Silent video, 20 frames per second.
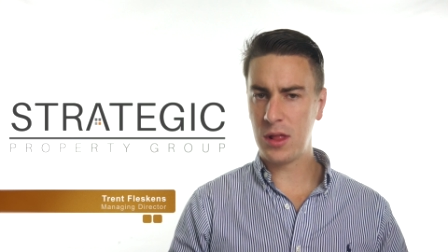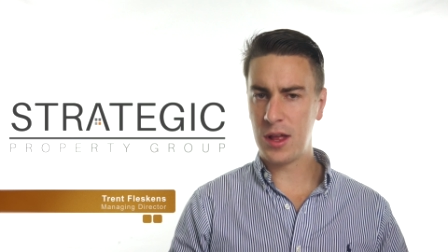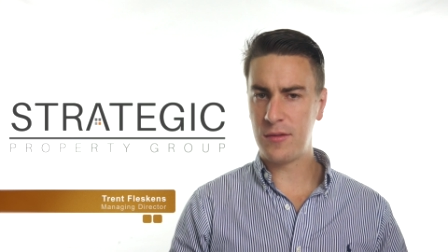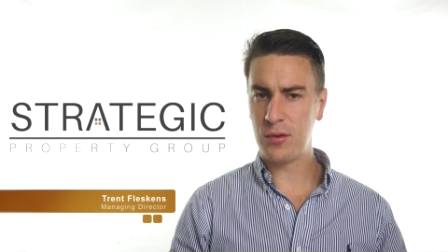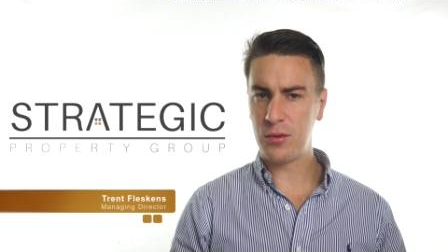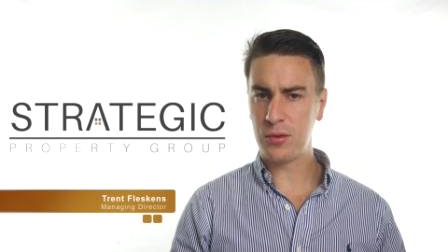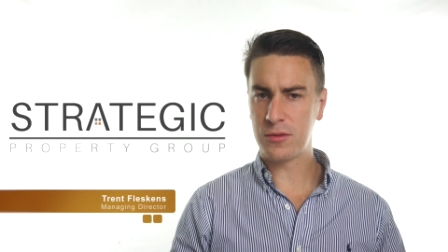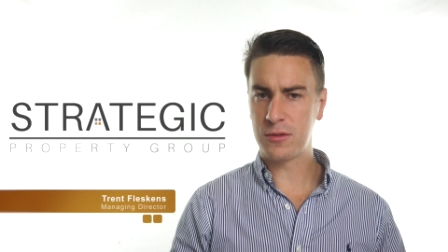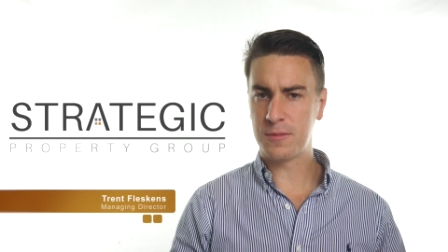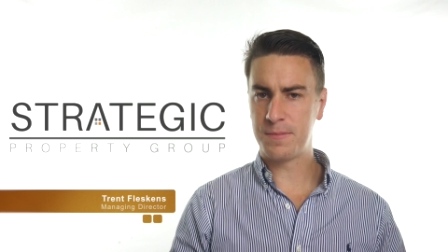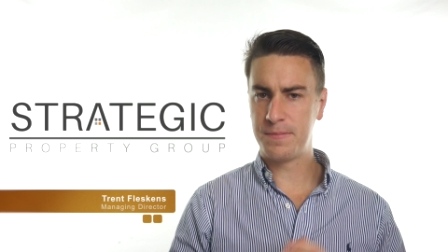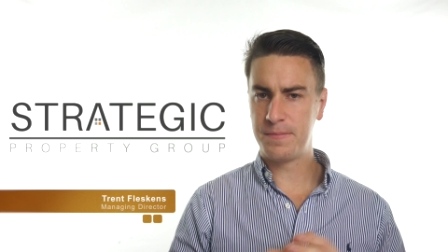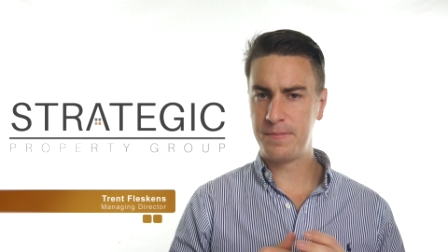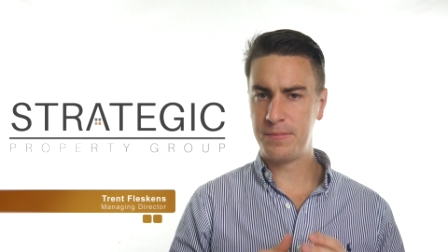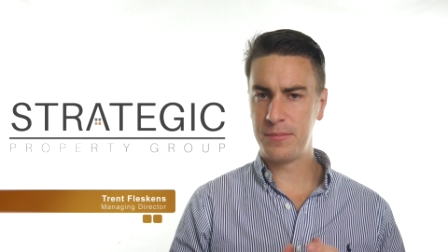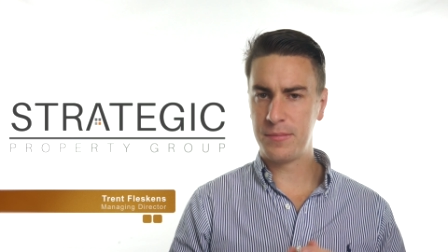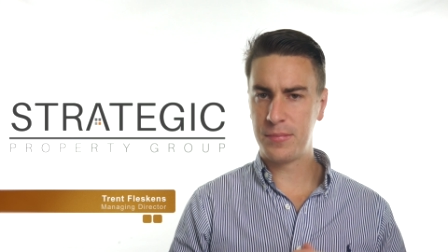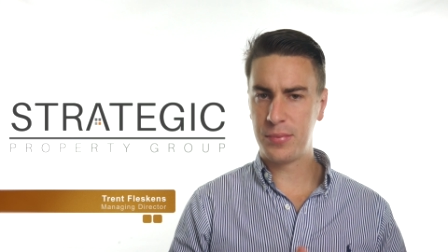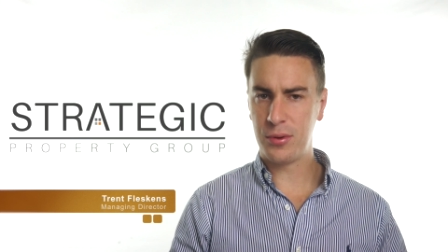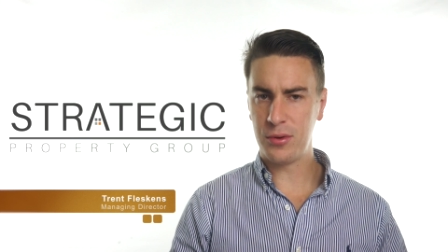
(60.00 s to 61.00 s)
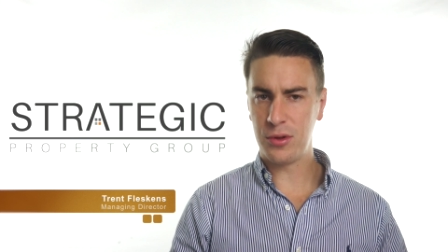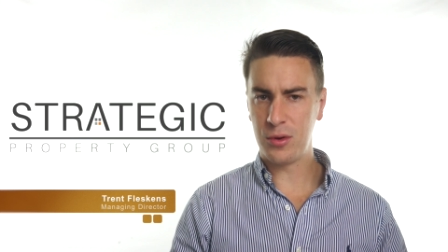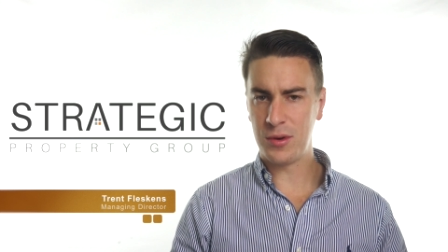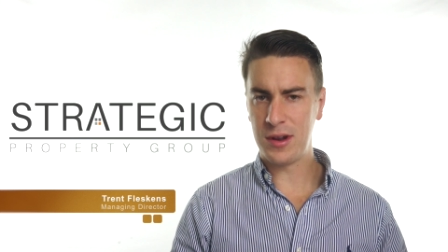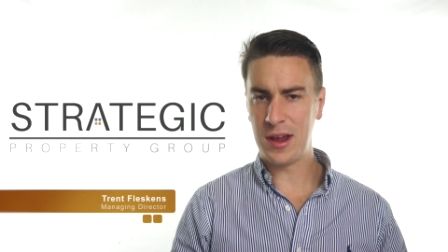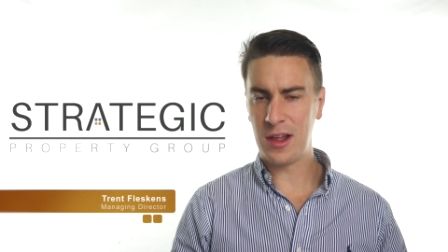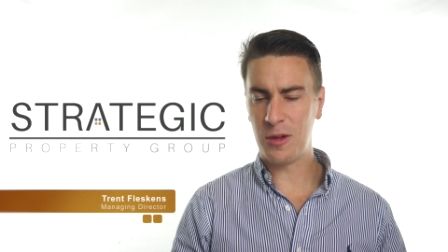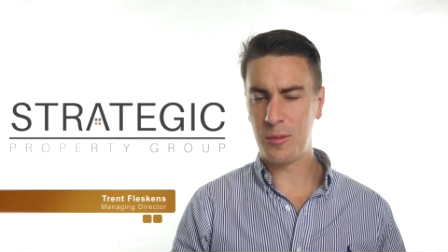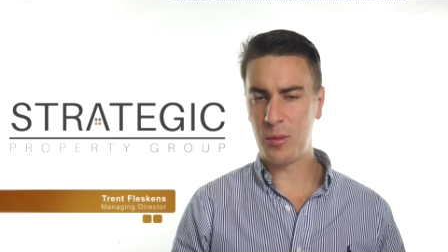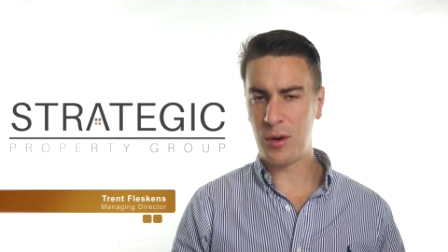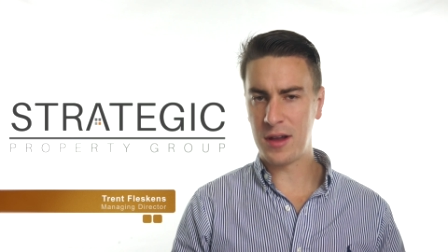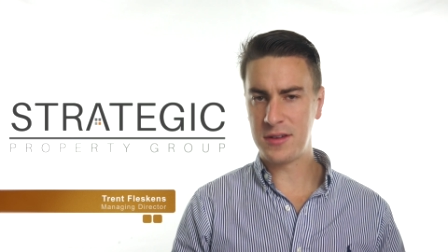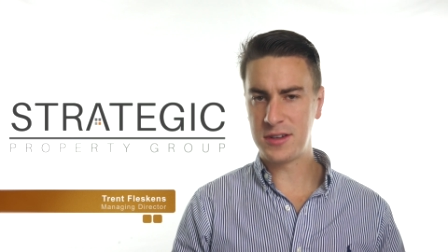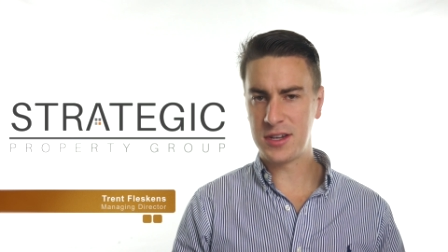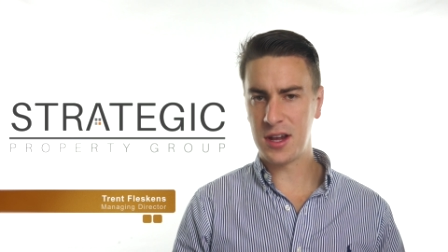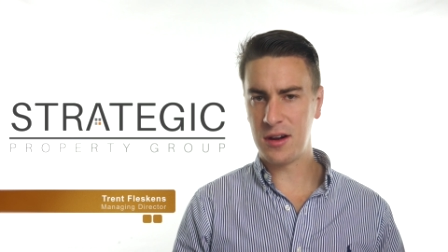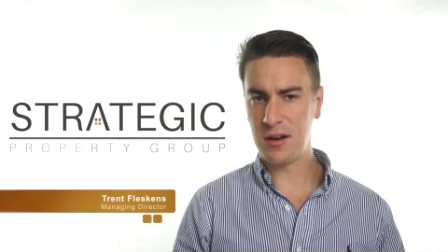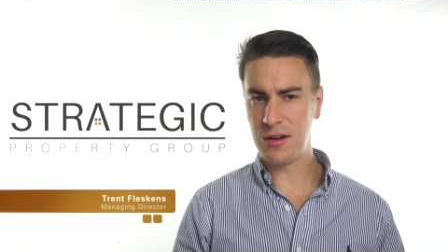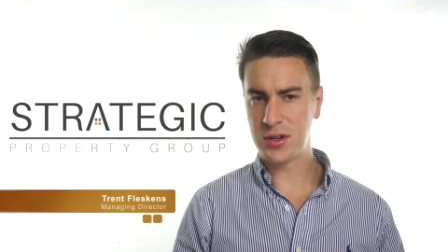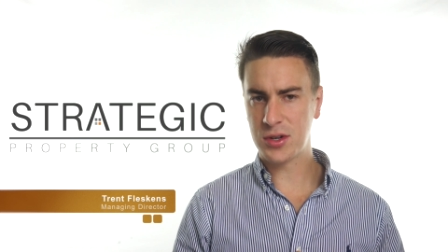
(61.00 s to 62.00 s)
levels put you in LMI
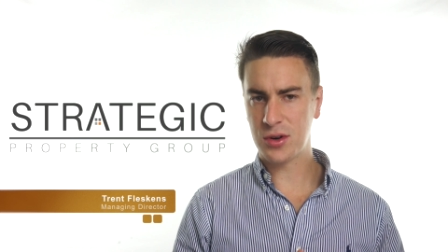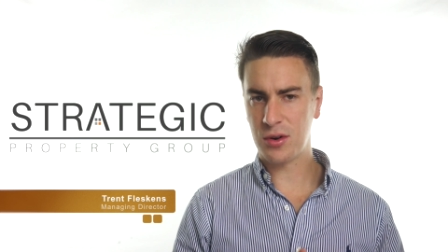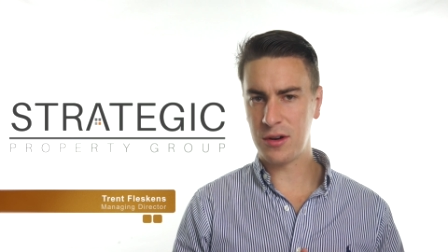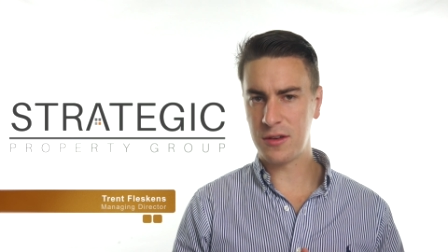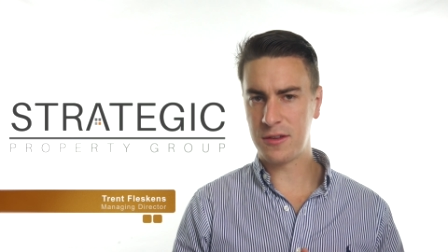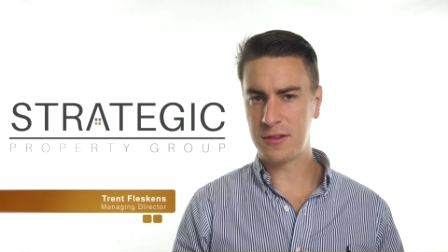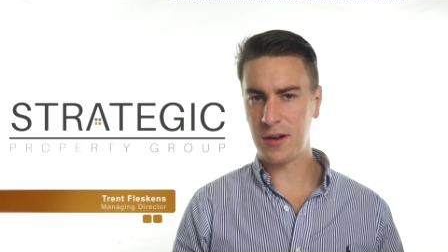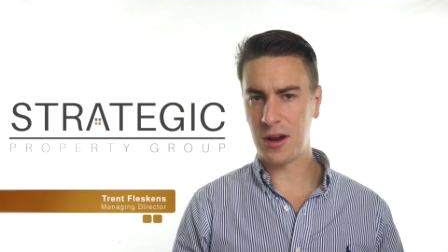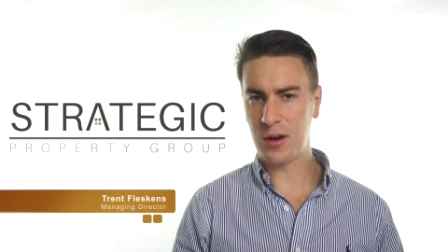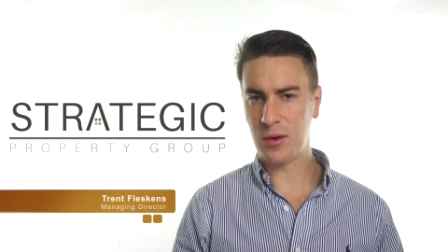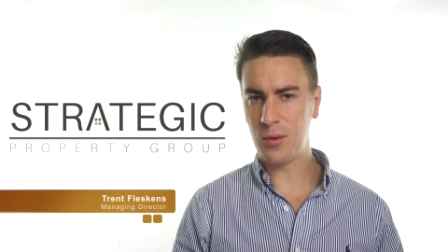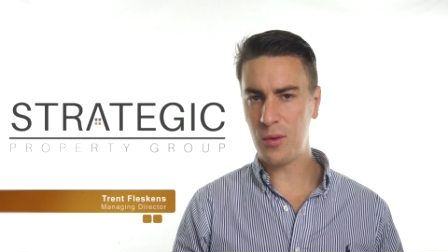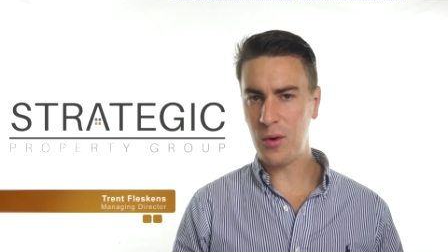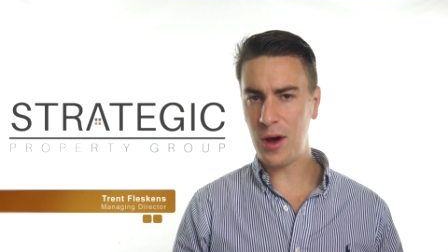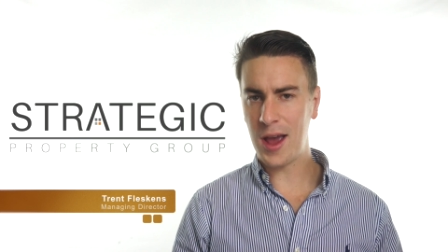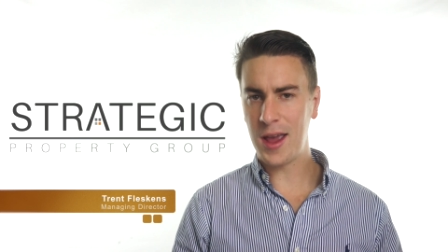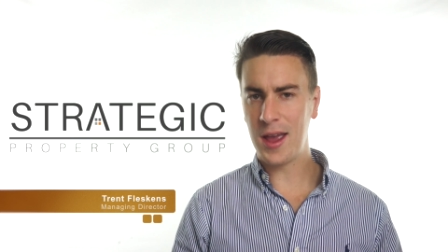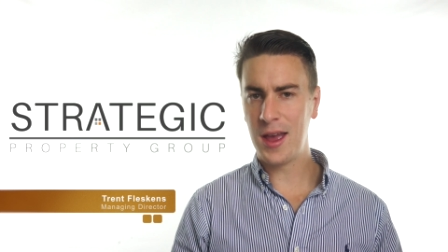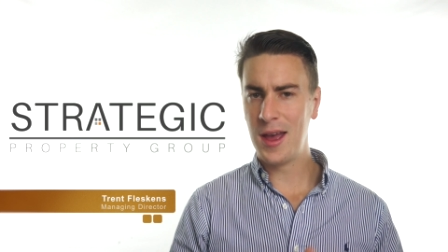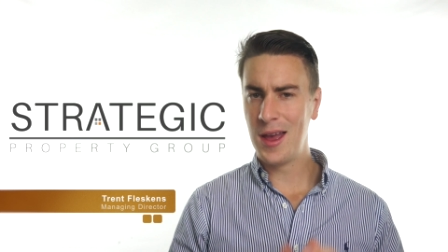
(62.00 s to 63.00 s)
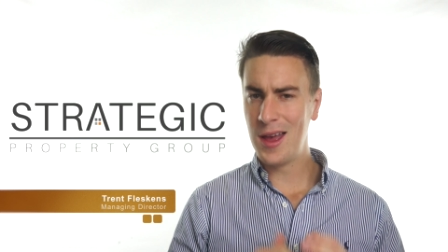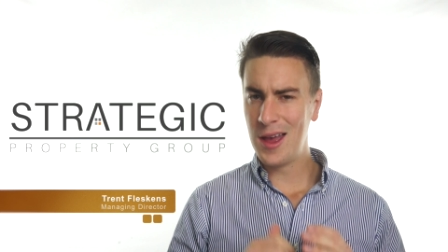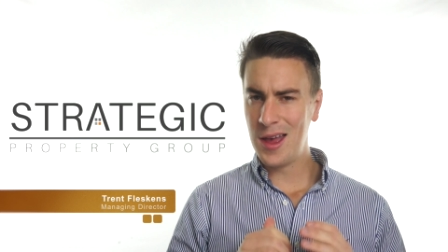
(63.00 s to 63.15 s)
territory straight away,